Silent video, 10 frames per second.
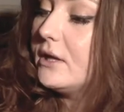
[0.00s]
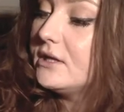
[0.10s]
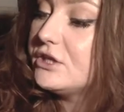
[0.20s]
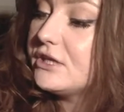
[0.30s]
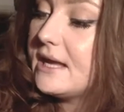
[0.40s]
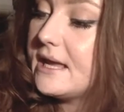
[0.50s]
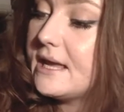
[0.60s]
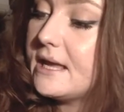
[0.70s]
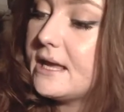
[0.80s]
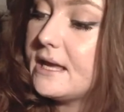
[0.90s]
polish
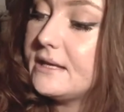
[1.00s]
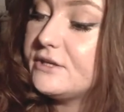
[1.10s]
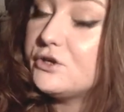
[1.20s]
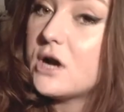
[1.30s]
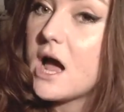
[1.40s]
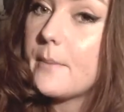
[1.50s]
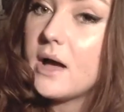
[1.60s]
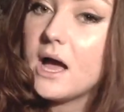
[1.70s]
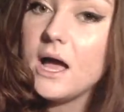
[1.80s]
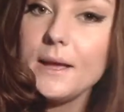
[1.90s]
in
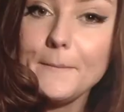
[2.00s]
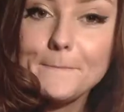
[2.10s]
Drama.